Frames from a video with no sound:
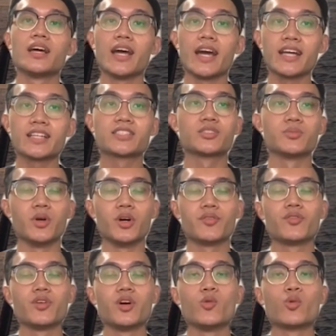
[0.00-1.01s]
At
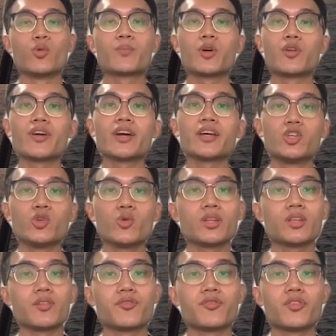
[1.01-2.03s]
SMURF, we provide you and
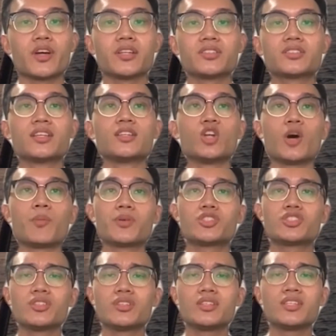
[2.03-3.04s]
your friends the
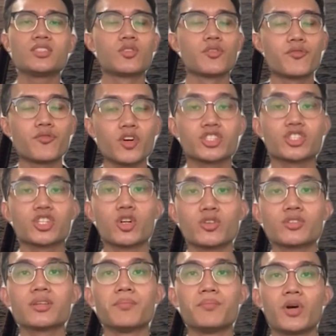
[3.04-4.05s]
opportunities to forge
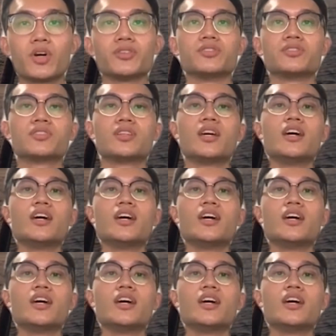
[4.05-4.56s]
closer bonds